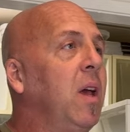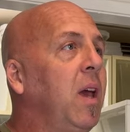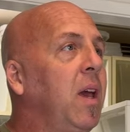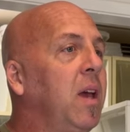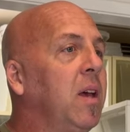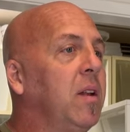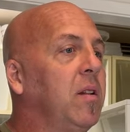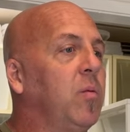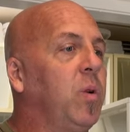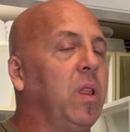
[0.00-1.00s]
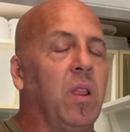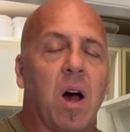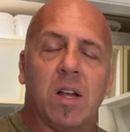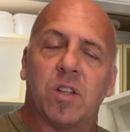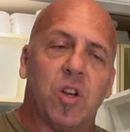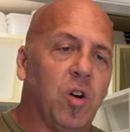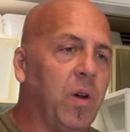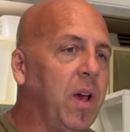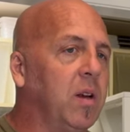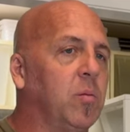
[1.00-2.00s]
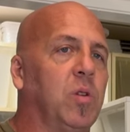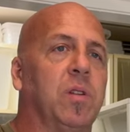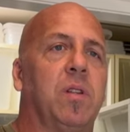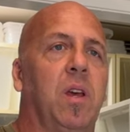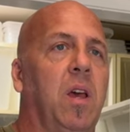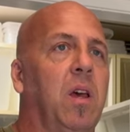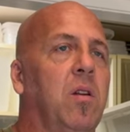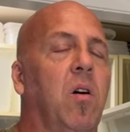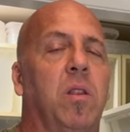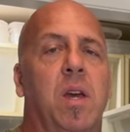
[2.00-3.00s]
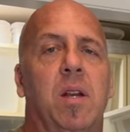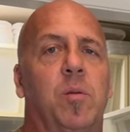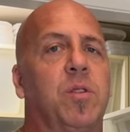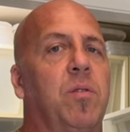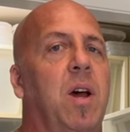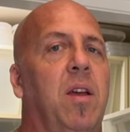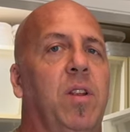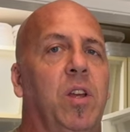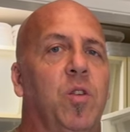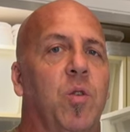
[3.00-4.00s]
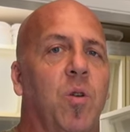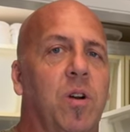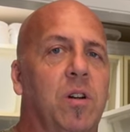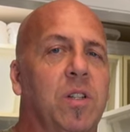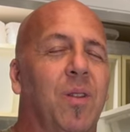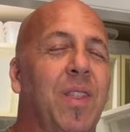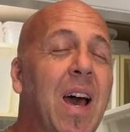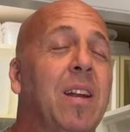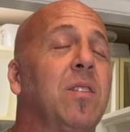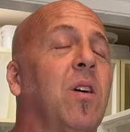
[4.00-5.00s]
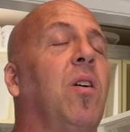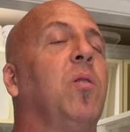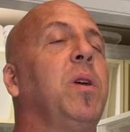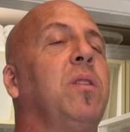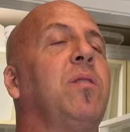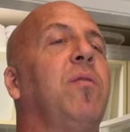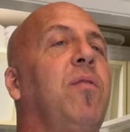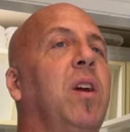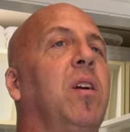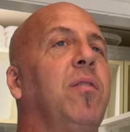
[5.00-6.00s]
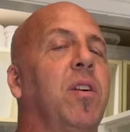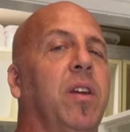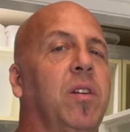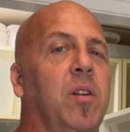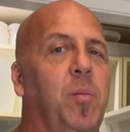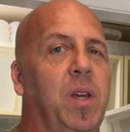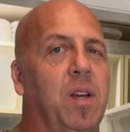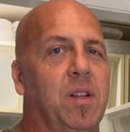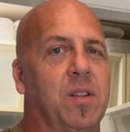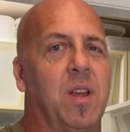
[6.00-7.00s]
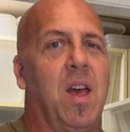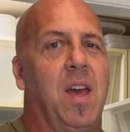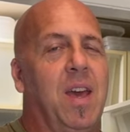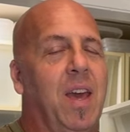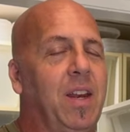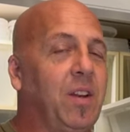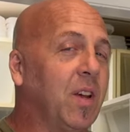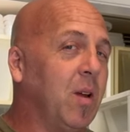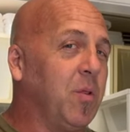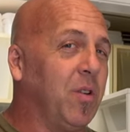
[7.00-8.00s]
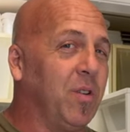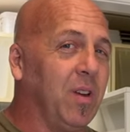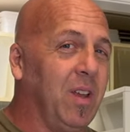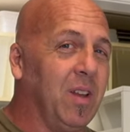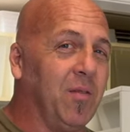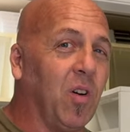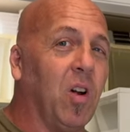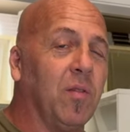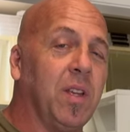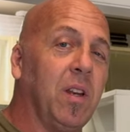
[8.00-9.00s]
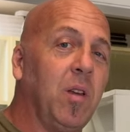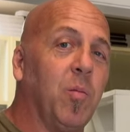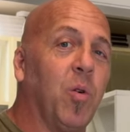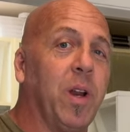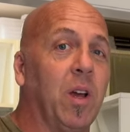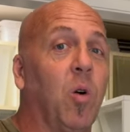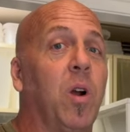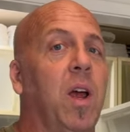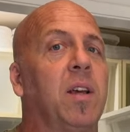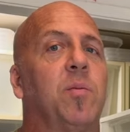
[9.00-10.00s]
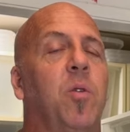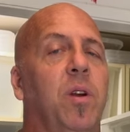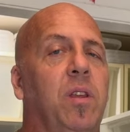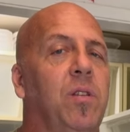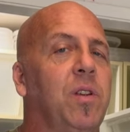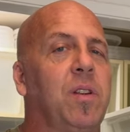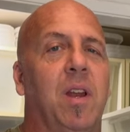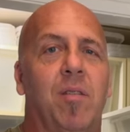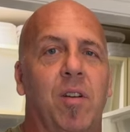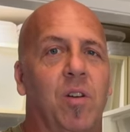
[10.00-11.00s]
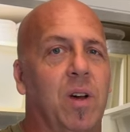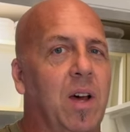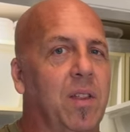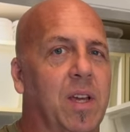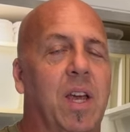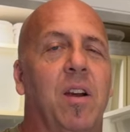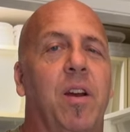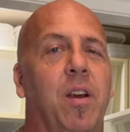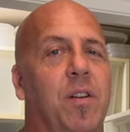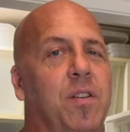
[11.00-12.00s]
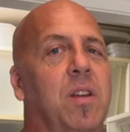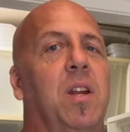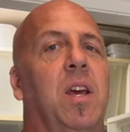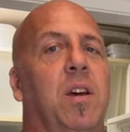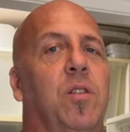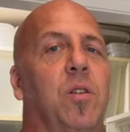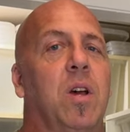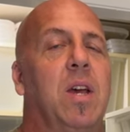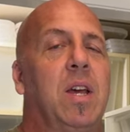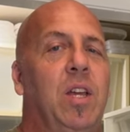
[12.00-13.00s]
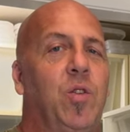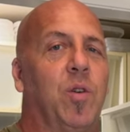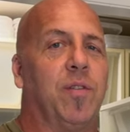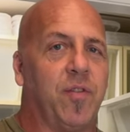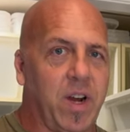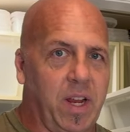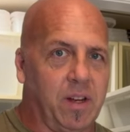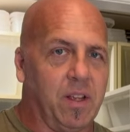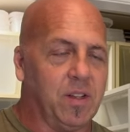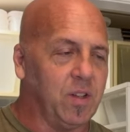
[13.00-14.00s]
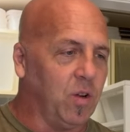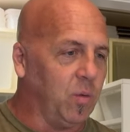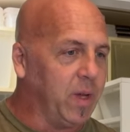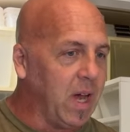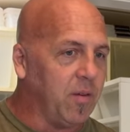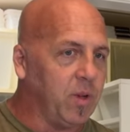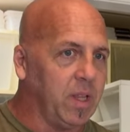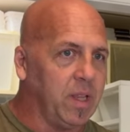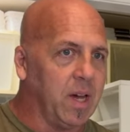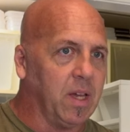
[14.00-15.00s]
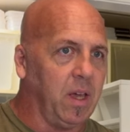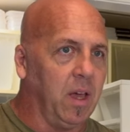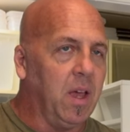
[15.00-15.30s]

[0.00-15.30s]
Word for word: And we lost no animals, and all the animals arrived in good order. So that is always very, very good, because anytime you're involved in importing or exporting, you just never know how the carrier is going to handle your freight. So we got really lucky.